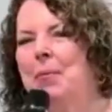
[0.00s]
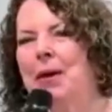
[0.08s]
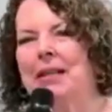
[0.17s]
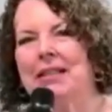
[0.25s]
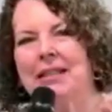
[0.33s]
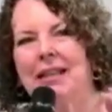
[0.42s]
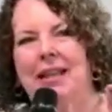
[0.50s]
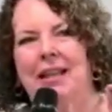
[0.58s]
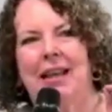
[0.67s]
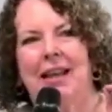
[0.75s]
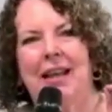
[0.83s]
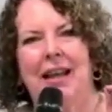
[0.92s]
But
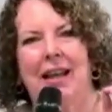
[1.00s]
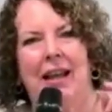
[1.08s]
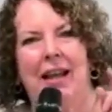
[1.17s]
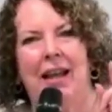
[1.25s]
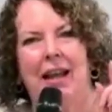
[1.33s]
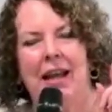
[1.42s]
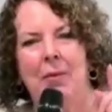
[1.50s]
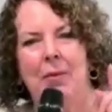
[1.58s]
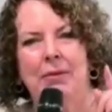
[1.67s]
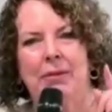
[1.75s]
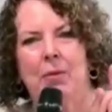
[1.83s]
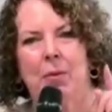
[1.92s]
he
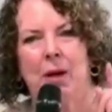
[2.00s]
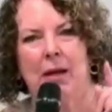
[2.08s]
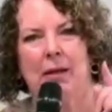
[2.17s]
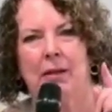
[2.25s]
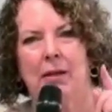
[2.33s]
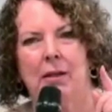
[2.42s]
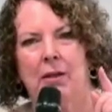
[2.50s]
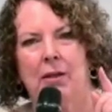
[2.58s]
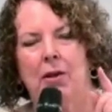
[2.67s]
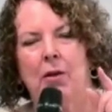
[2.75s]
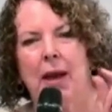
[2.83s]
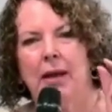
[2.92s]
was the
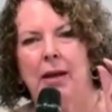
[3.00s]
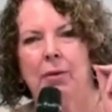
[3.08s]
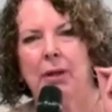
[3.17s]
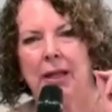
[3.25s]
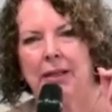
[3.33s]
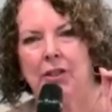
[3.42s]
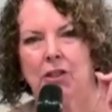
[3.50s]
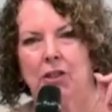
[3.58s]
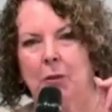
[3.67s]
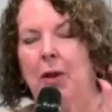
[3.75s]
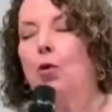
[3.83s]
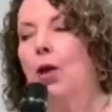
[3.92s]
one who had a
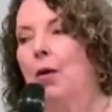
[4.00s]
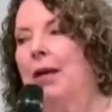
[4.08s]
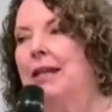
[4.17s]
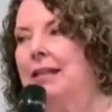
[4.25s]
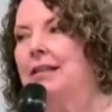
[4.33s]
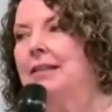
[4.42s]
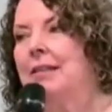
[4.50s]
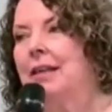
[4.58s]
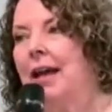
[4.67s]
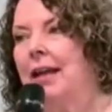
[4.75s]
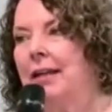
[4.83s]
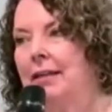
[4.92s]
relationship, although he did
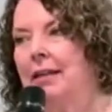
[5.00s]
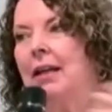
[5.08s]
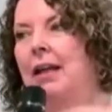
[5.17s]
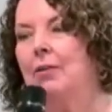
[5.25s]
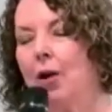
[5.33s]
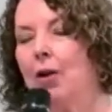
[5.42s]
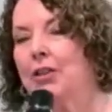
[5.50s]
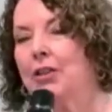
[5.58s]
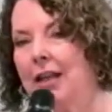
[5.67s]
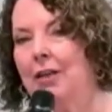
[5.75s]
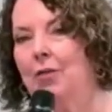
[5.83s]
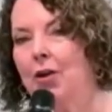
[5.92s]
say, He wrote
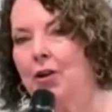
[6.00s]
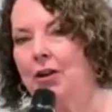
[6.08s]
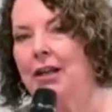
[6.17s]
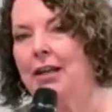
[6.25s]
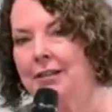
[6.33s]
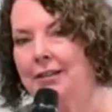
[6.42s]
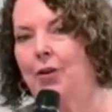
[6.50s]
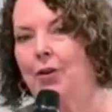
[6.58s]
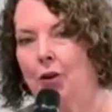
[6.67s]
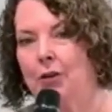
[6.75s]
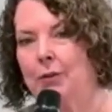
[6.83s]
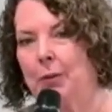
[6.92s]
it in his
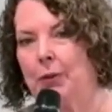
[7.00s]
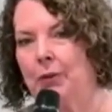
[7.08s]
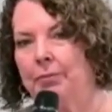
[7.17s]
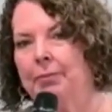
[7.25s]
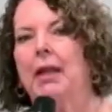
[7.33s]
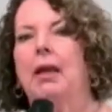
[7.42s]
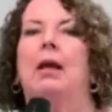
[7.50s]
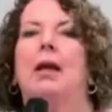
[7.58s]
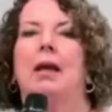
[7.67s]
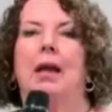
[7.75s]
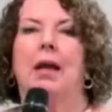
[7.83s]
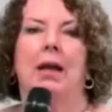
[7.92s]
own gospel,
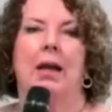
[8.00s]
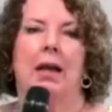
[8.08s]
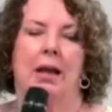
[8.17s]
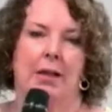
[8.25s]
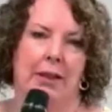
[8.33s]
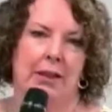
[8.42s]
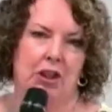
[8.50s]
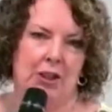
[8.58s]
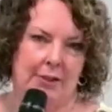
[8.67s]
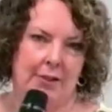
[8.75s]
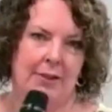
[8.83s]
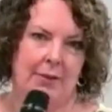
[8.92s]
that
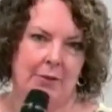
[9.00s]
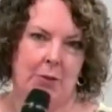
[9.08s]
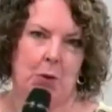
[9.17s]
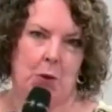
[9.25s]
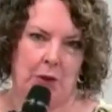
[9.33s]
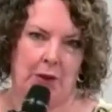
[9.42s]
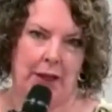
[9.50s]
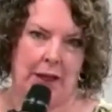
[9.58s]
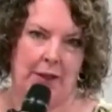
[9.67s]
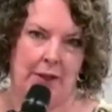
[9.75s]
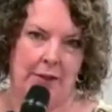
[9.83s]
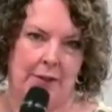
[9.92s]
Jesus loved him more than the
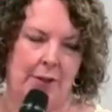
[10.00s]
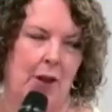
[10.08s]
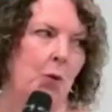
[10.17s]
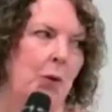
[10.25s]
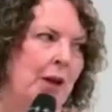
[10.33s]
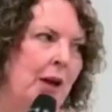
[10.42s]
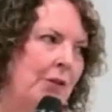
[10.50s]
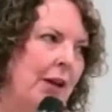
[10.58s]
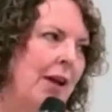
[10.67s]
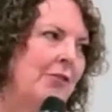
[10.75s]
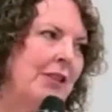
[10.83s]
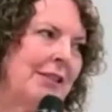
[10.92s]
others. So we know, if
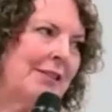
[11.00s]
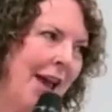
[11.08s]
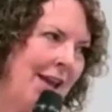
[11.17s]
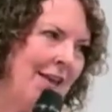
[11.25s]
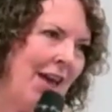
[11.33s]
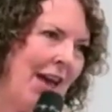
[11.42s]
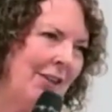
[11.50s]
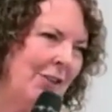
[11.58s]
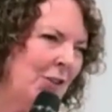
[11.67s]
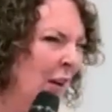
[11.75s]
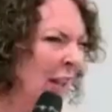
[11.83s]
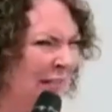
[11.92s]
you have to say that,
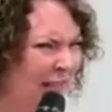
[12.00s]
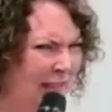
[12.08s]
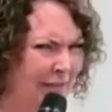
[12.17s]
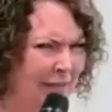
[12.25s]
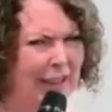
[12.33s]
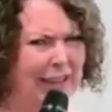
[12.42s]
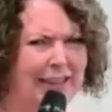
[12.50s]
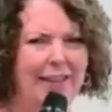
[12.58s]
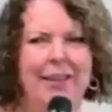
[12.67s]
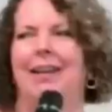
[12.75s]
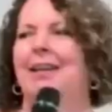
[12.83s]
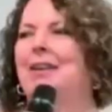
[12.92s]
you're sort of like, oh, really?